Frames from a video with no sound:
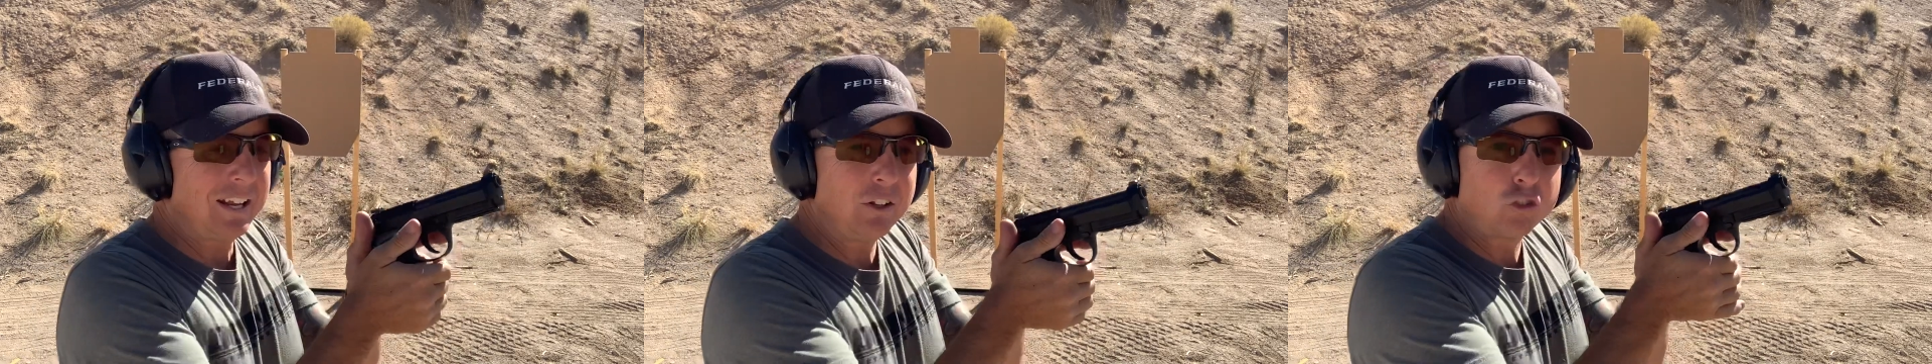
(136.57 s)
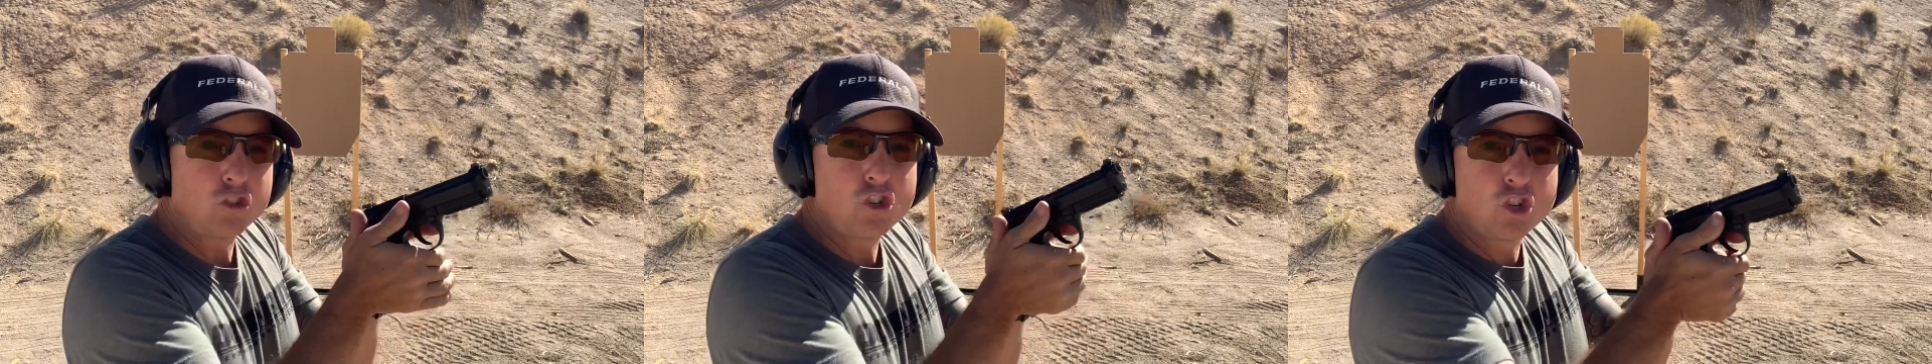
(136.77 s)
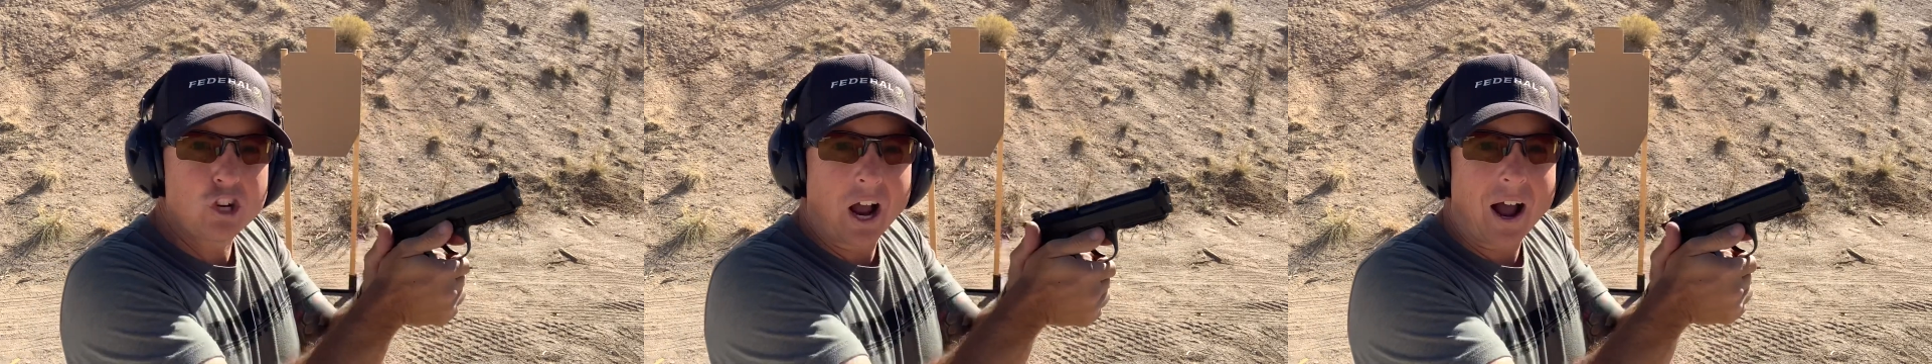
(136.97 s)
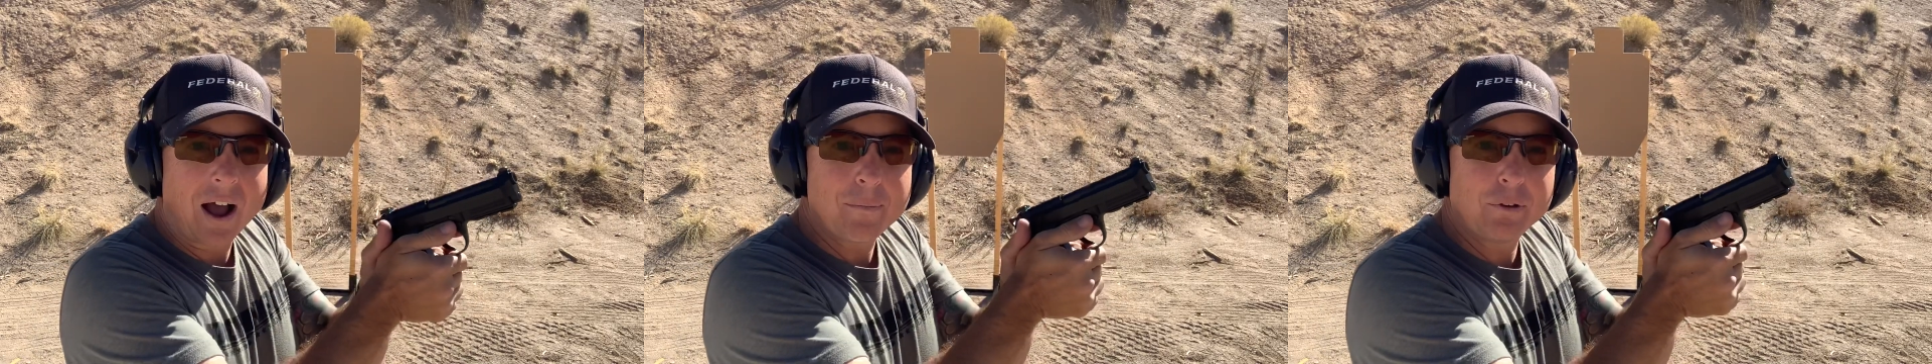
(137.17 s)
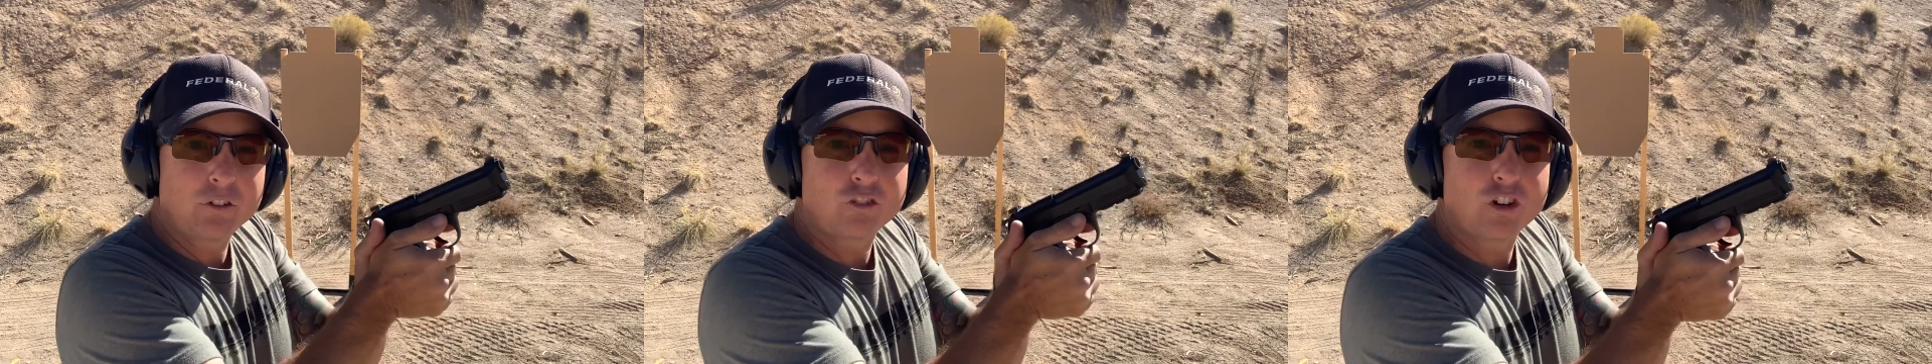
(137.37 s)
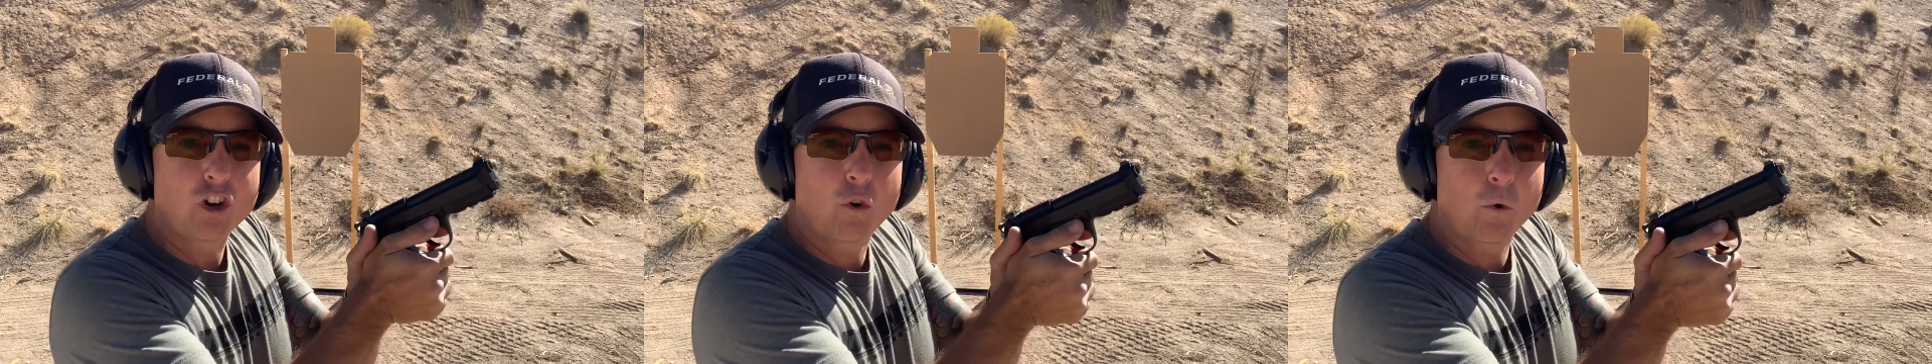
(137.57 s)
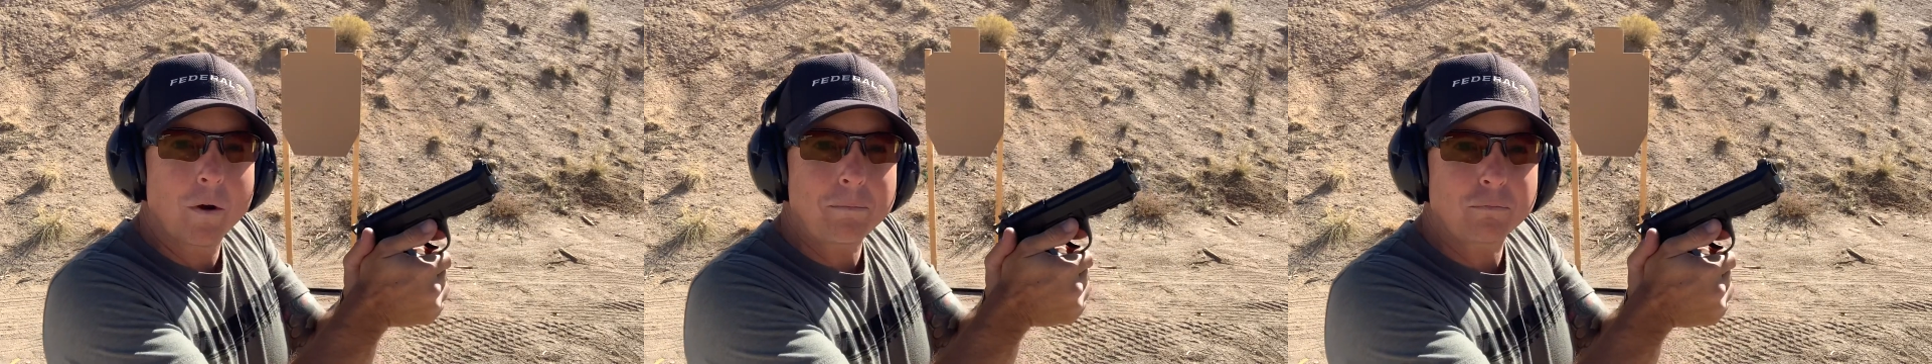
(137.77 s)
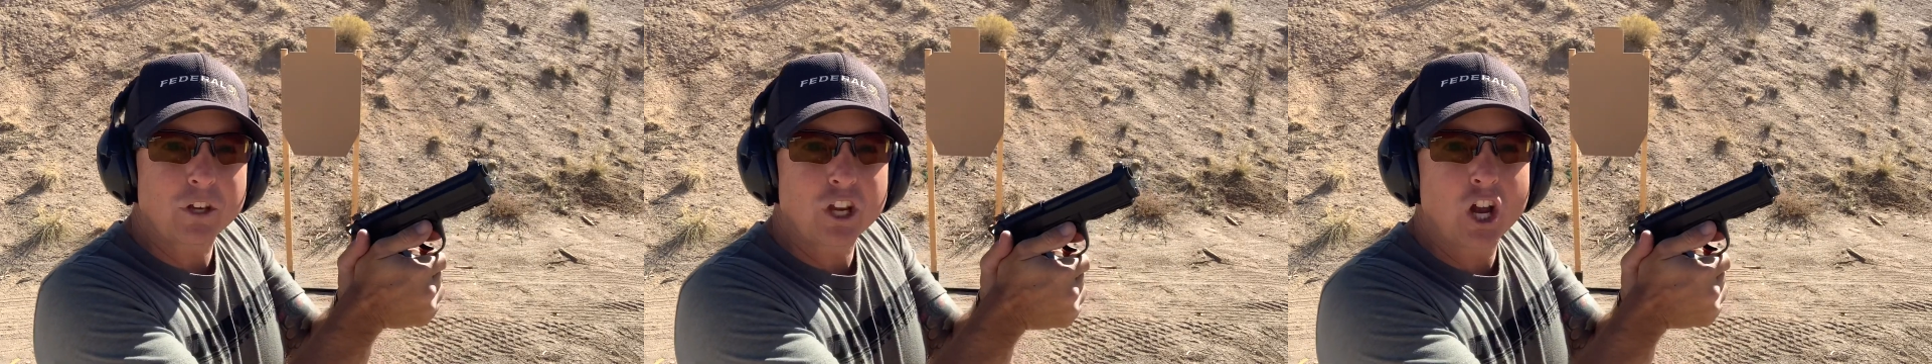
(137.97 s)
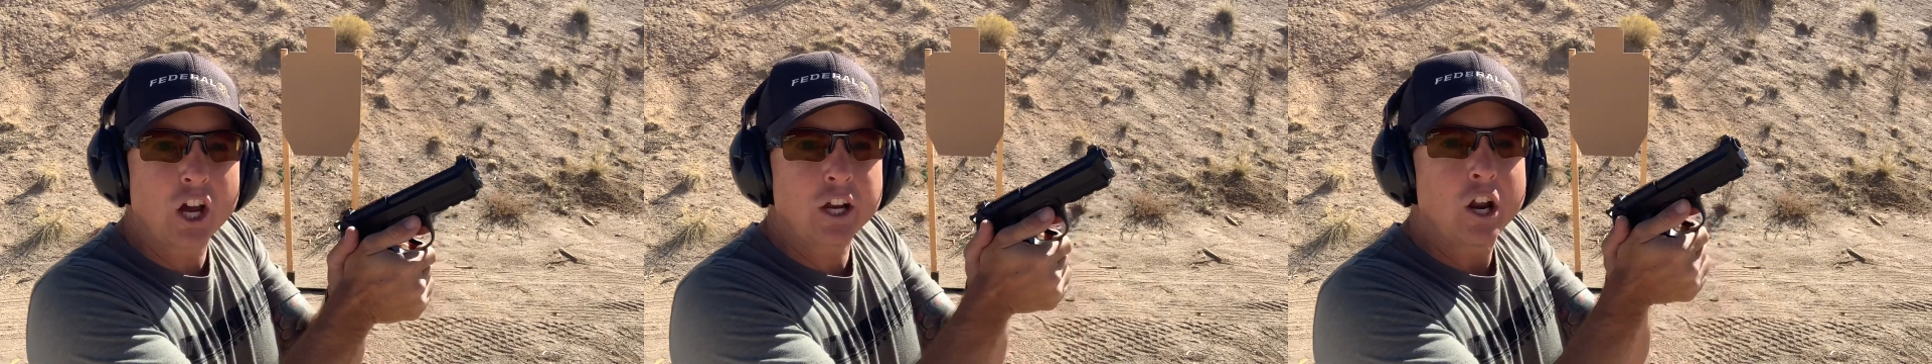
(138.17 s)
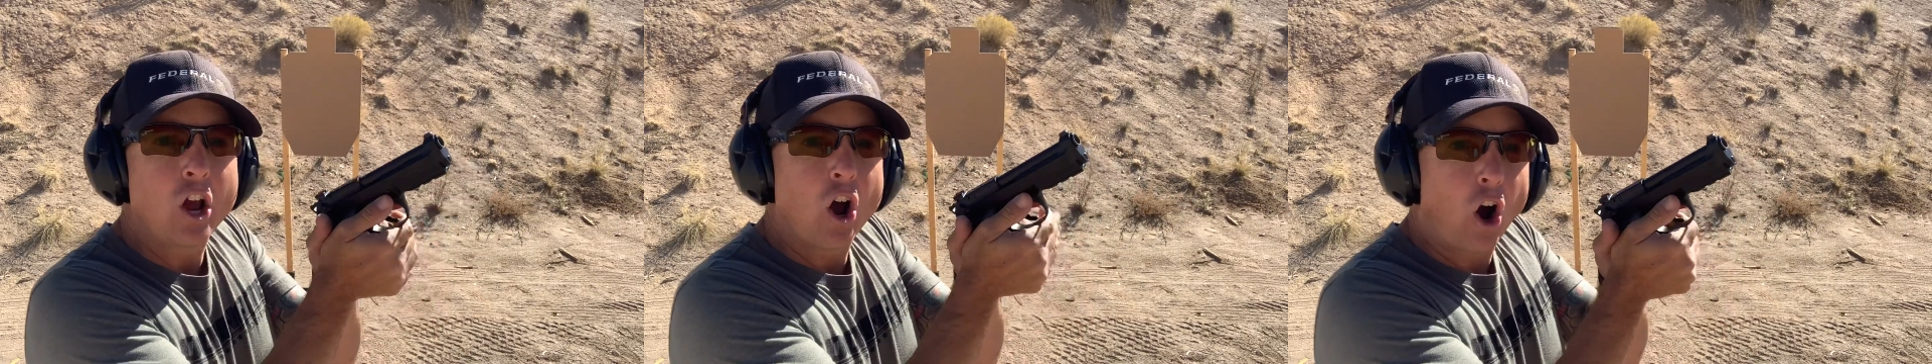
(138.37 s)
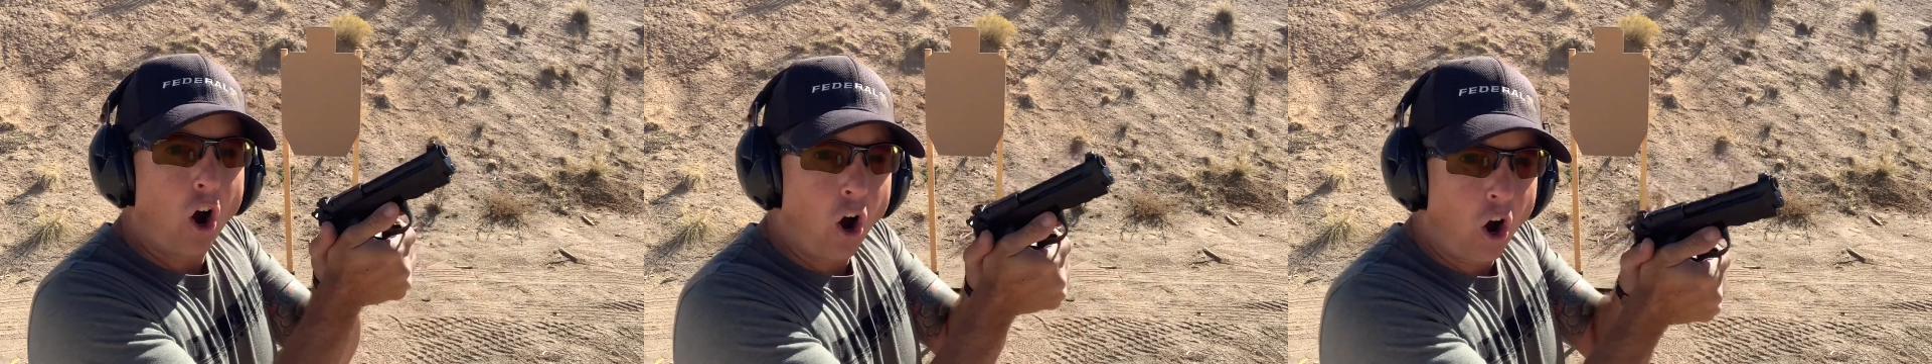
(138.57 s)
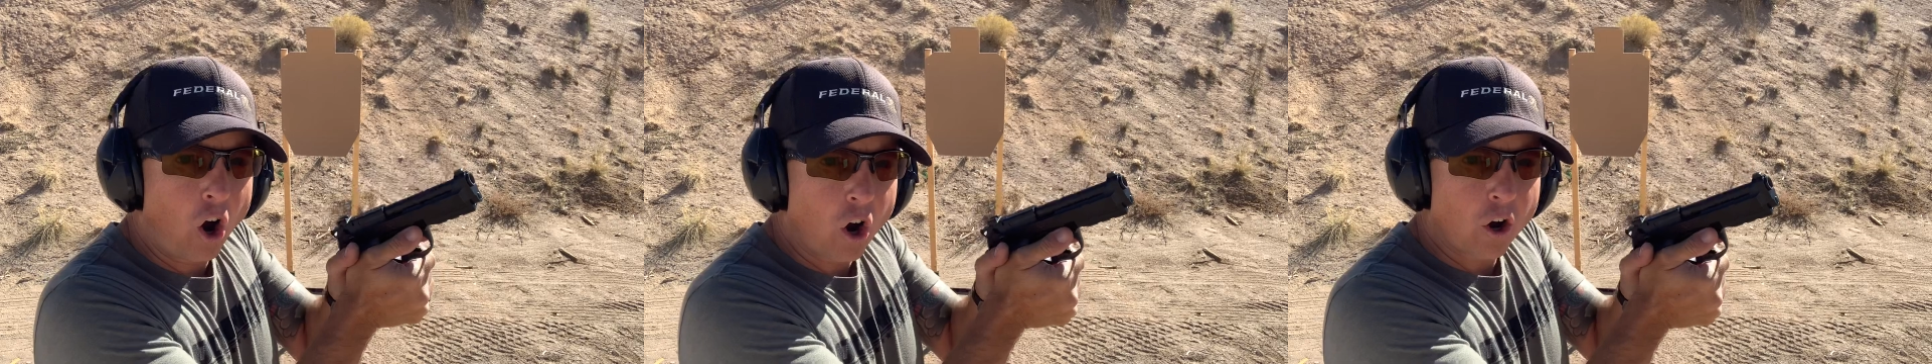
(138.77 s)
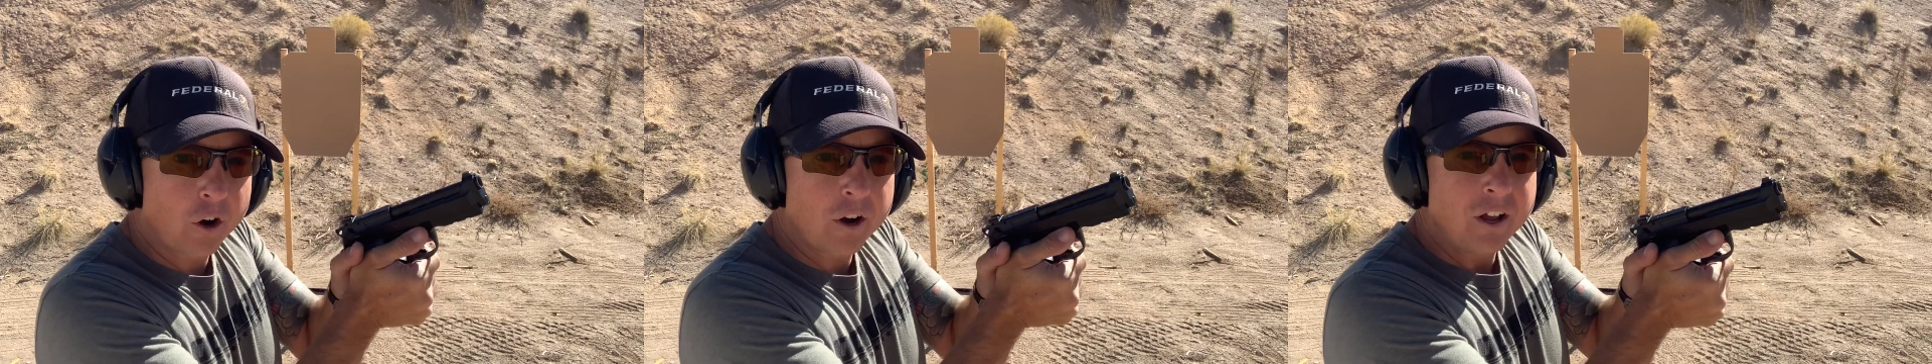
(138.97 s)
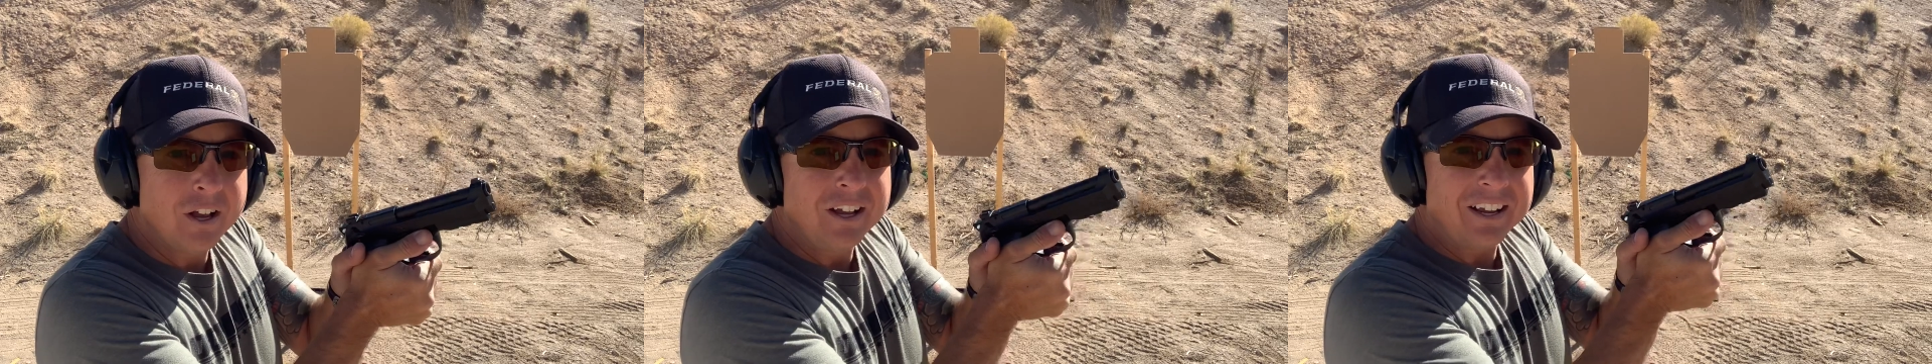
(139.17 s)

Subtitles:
Its job is to grip the gun hard